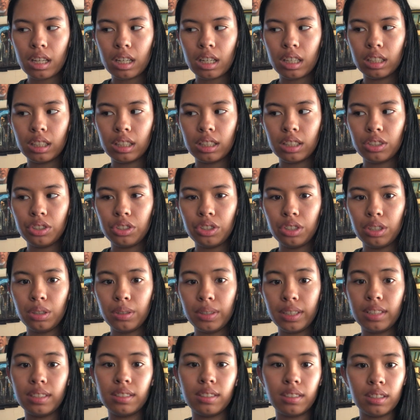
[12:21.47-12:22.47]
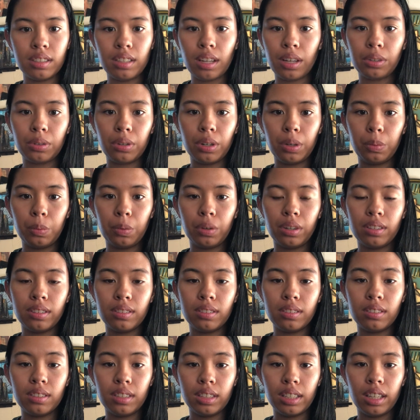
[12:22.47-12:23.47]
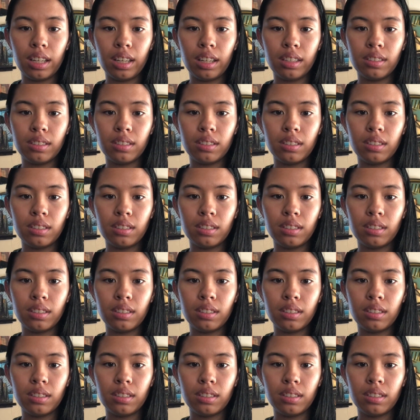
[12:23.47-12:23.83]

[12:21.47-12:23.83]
listen to is the South Korean one, Jian.